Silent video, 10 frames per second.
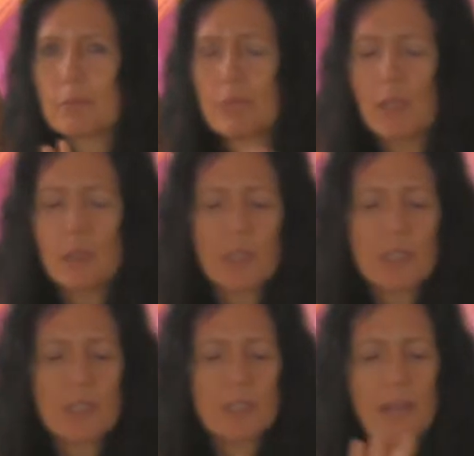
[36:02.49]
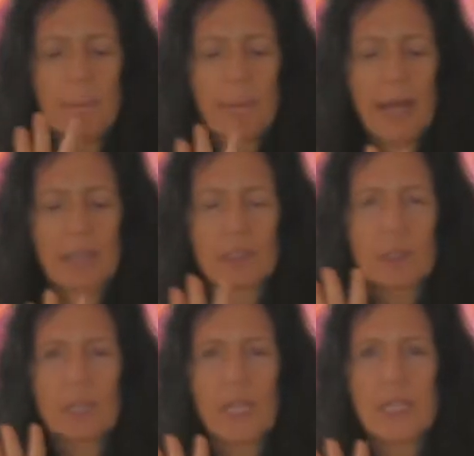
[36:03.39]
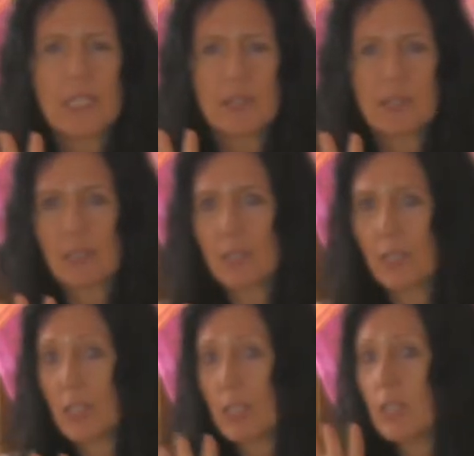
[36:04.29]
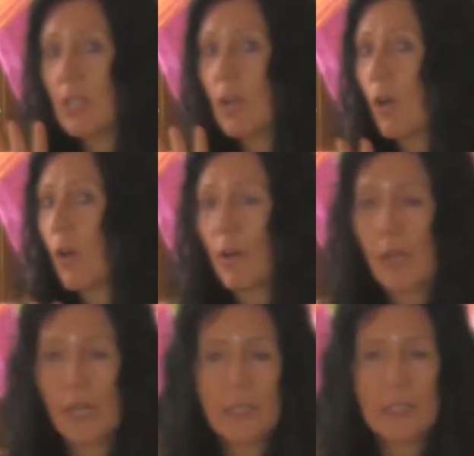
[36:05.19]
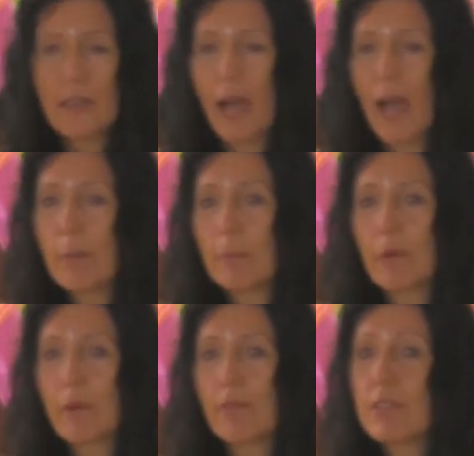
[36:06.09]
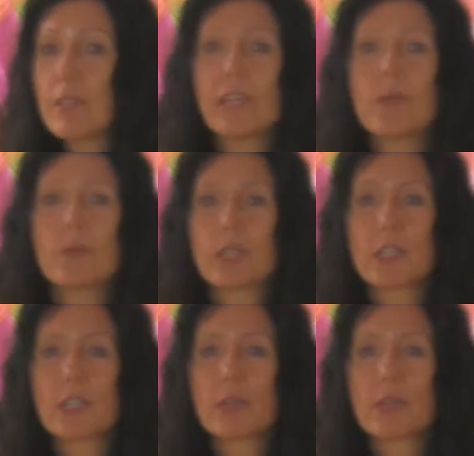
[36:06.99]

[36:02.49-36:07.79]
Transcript: Now you can step back and create this sensation any time of the day you wish.